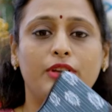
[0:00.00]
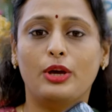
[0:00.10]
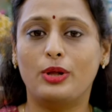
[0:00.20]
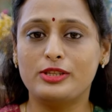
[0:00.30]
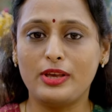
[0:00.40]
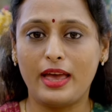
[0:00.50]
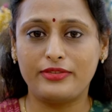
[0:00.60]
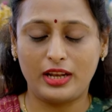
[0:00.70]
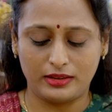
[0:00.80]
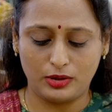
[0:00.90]
We also have
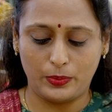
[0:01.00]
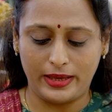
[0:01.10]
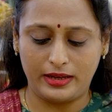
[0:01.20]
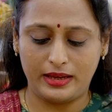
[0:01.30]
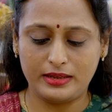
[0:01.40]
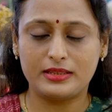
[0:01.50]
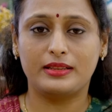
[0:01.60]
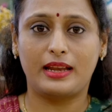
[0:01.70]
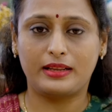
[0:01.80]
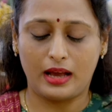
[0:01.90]
another variant
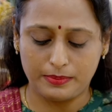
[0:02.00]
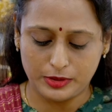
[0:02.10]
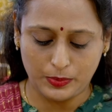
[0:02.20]
that comes